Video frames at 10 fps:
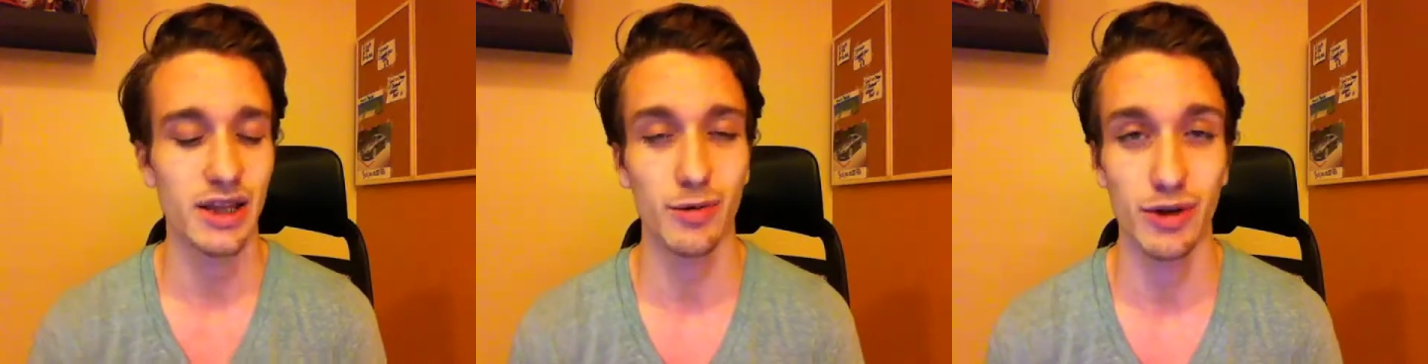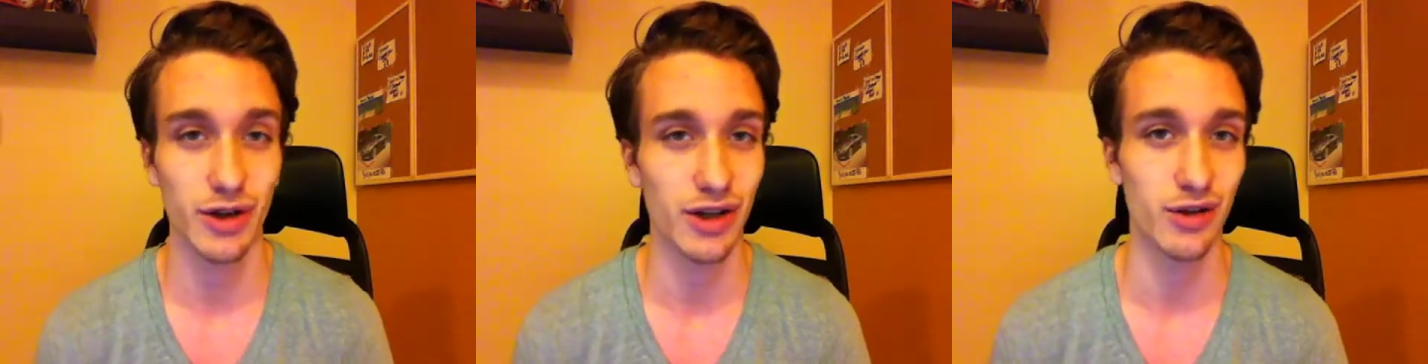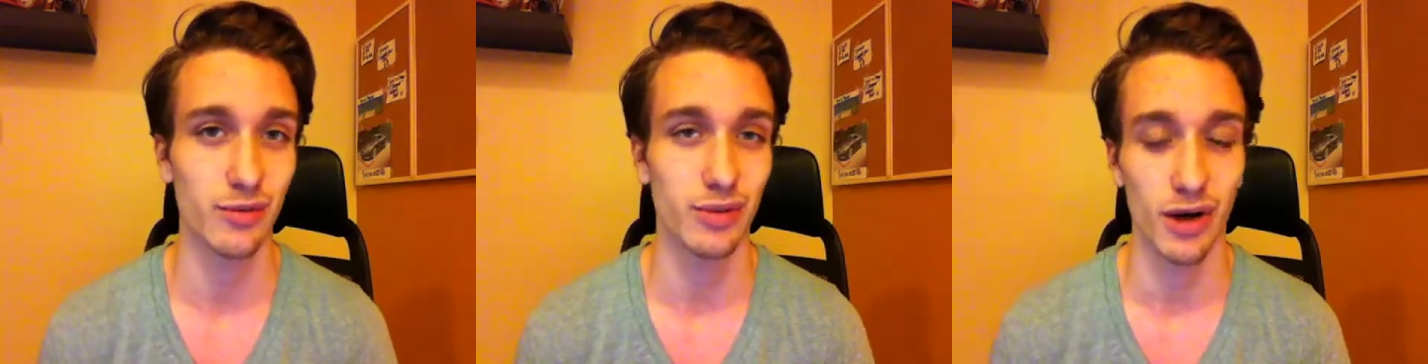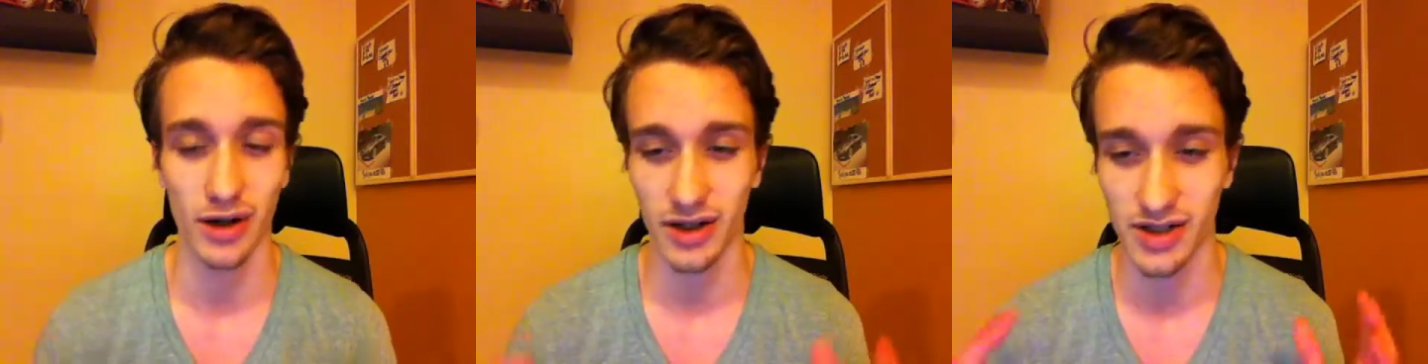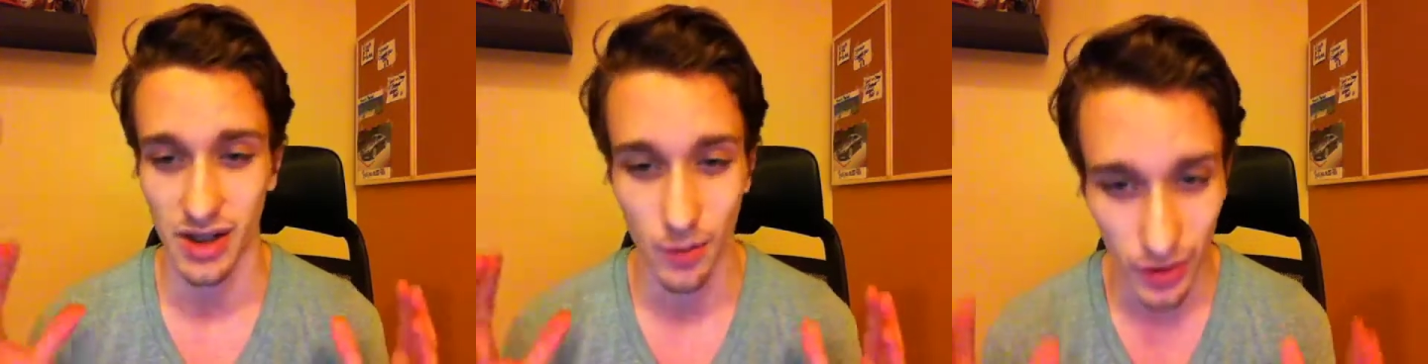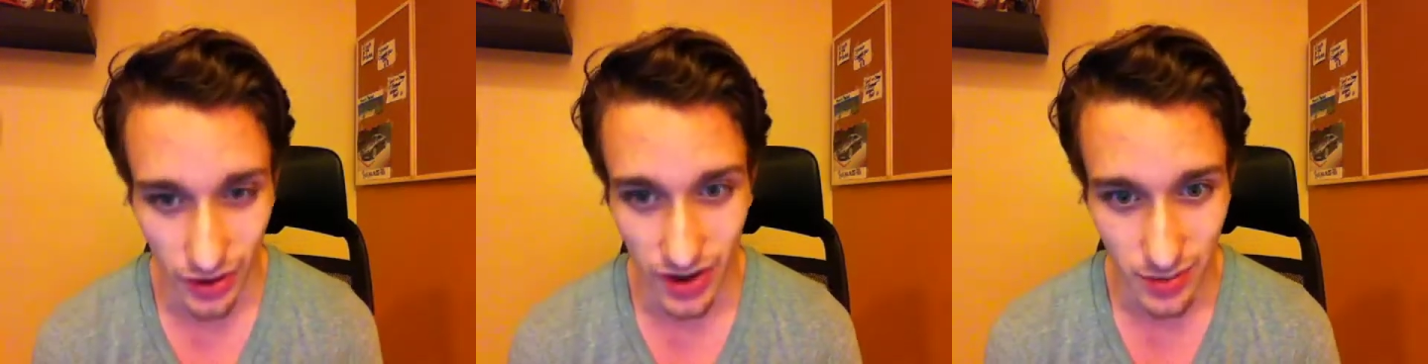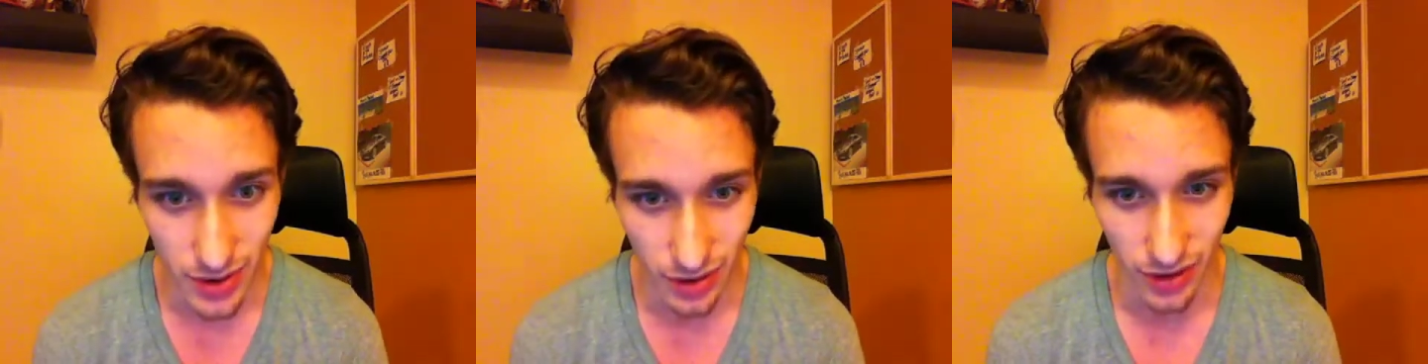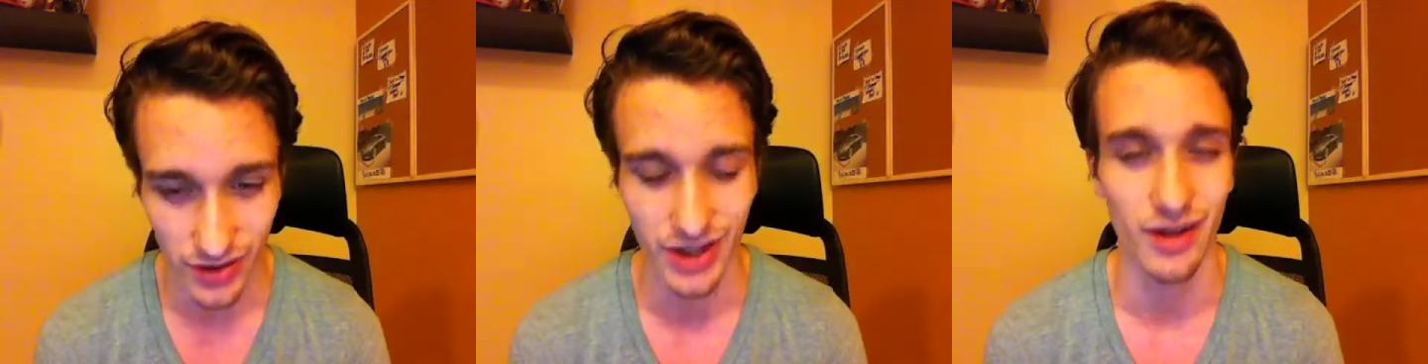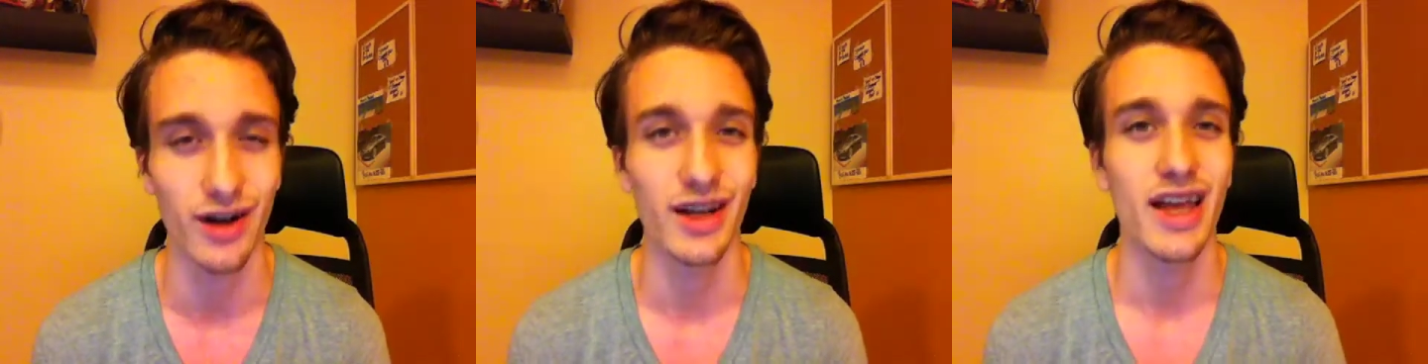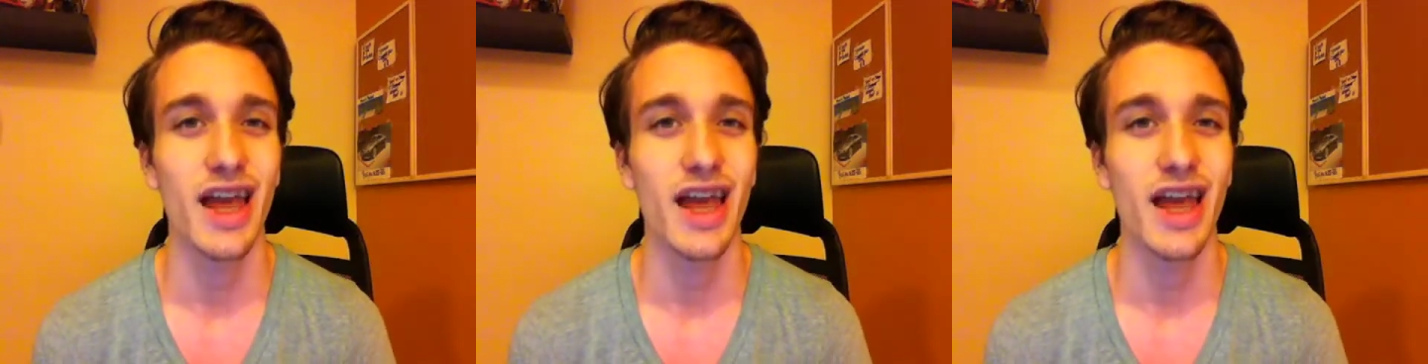they weren't creating their own products, they weren't on the computer all day long,